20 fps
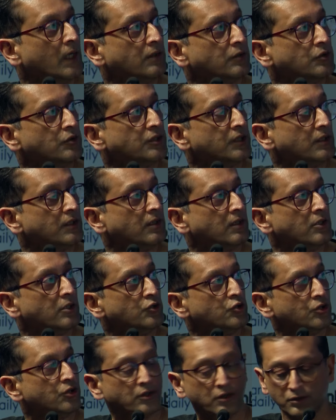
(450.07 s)
to sit and
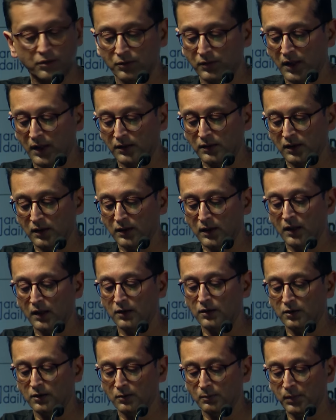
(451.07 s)
engineer together and
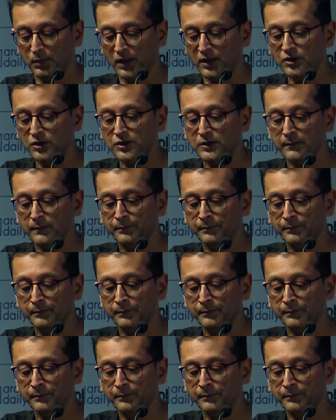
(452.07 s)
get it in place.